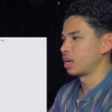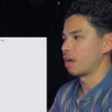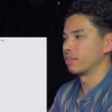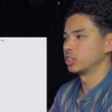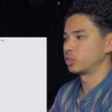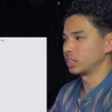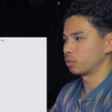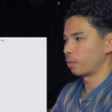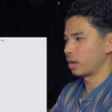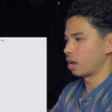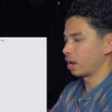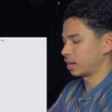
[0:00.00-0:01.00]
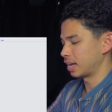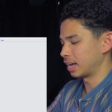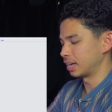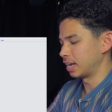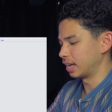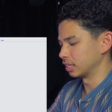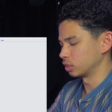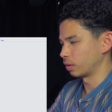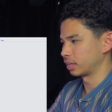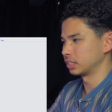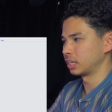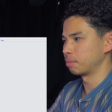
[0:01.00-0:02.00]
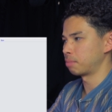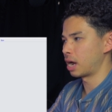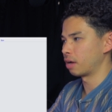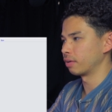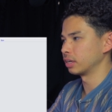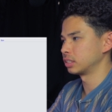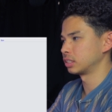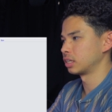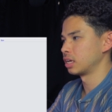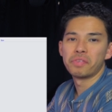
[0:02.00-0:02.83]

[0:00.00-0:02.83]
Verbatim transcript: And then straight away, I can add an edit. So I can say Paris,